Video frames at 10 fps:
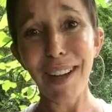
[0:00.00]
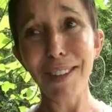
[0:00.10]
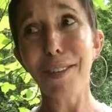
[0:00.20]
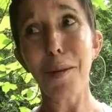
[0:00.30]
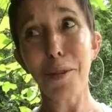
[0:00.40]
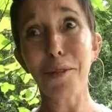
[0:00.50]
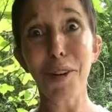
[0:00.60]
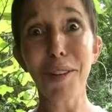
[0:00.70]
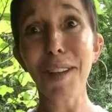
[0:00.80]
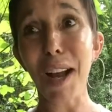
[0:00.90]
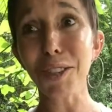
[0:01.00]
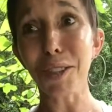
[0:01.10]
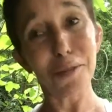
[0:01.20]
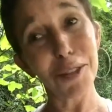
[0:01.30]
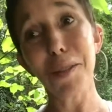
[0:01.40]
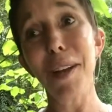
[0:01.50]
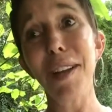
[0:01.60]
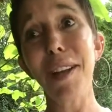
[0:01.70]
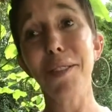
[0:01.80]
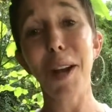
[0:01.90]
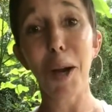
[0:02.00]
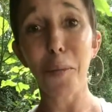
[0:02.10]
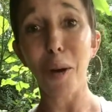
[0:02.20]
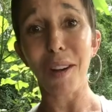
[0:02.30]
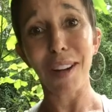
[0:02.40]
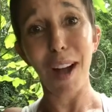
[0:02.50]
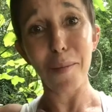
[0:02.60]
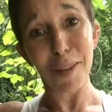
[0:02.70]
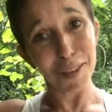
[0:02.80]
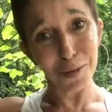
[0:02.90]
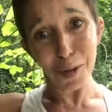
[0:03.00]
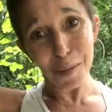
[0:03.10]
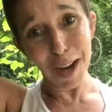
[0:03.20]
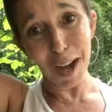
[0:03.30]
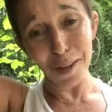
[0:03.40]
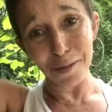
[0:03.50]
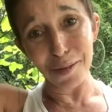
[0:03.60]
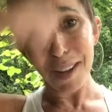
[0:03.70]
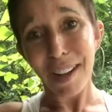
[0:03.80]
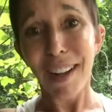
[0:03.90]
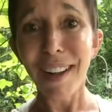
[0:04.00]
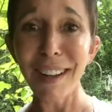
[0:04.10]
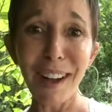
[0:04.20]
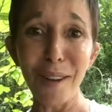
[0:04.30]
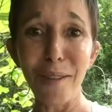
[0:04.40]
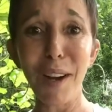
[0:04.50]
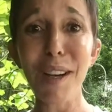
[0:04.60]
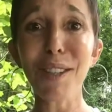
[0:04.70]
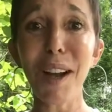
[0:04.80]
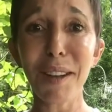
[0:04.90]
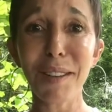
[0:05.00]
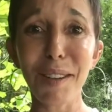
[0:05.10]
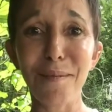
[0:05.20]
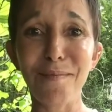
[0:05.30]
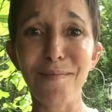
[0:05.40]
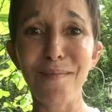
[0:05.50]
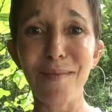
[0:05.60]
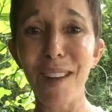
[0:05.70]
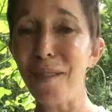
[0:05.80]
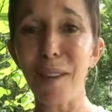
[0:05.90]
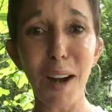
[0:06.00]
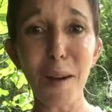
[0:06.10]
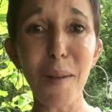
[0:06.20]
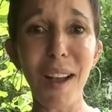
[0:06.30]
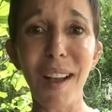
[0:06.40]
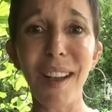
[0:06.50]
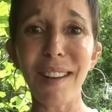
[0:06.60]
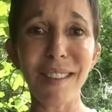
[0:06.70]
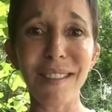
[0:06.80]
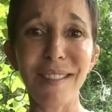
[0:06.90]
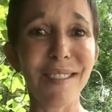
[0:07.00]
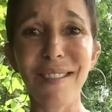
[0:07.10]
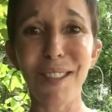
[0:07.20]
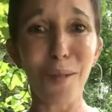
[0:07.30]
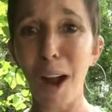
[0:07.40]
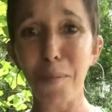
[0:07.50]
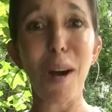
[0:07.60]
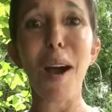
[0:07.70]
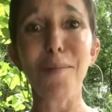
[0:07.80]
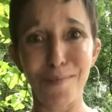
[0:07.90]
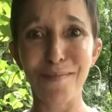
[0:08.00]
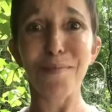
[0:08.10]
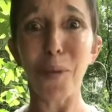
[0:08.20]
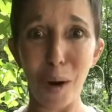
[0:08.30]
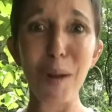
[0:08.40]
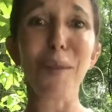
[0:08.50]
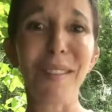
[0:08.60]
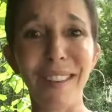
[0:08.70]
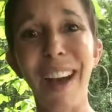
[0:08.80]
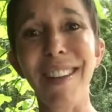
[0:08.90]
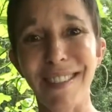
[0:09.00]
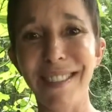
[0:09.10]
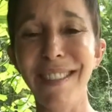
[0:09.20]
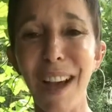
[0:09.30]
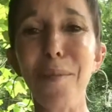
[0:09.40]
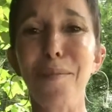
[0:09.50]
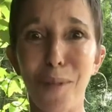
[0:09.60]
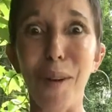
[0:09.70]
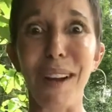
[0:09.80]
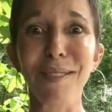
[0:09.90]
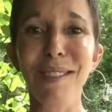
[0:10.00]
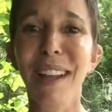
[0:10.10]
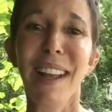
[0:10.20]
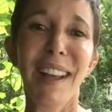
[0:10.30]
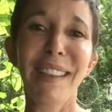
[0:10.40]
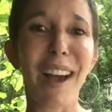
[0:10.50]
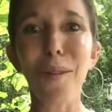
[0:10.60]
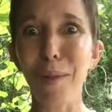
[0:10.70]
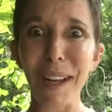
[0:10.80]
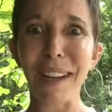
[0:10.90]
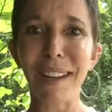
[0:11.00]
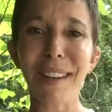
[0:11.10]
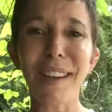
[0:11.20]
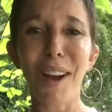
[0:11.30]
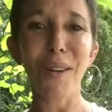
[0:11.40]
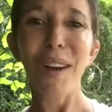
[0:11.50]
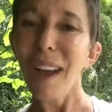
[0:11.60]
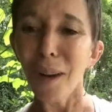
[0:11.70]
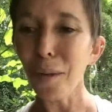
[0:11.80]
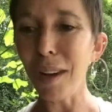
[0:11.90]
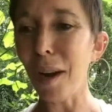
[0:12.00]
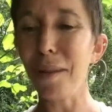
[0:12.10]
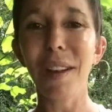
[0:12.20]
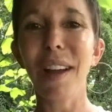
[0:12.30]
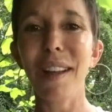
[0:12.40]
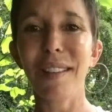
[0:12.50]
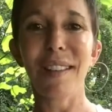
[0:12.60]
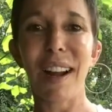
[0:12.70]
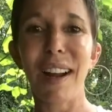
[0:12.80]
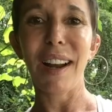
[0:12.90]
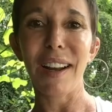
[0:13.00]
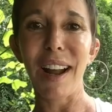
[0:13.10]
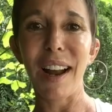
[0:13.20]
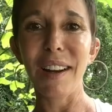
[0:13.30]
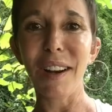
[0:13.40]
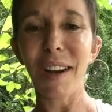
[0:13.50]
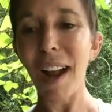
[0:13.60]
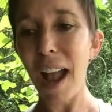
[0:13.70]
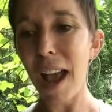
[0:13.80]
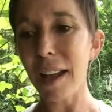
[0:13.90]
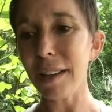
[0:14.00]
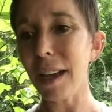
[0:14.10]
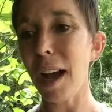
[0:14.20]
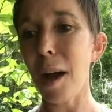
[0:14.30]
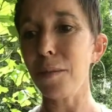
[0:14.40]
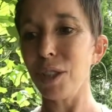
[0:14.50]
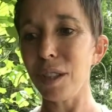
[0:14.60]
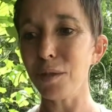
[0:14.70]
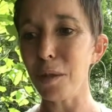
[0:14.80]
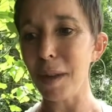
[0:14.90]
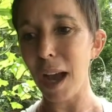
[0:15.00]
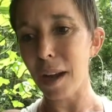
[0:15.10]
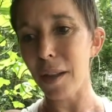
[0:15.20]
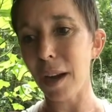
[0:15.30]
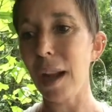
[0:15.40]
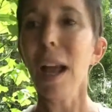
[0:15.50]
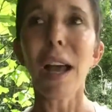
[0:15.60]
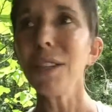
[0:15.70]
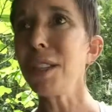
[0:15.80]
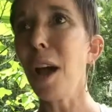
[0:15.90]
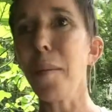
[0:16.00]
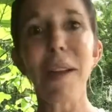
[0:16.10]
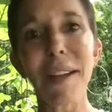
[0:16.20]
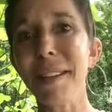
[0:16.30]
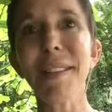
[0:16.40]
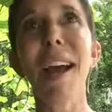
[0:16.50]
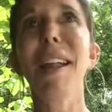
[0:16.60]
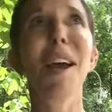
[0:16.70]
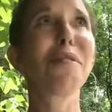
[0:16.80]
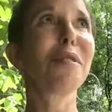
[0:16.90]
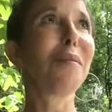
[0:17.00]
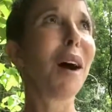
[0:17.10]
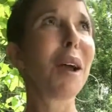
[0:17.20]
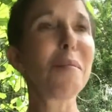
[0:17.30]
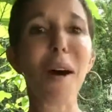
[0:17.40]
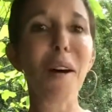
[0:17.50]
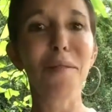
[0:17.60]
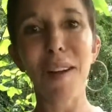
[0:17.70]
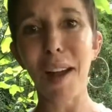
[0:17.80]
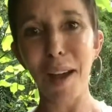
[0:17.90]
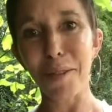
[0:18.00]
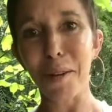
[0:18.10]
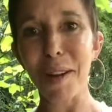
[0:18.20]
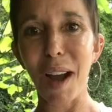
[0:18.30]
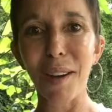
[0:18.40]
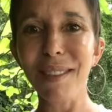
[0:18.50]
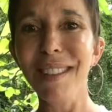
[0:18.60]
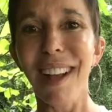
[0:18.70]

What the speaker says: December 1st, actually flew in at the airport and swooped me out of a very toxic environment. And the rock bottom point was that point, that week, when I realized I get out of here. And she swooped me out of there. She helped me get to Thailand from high above, I have no doubt.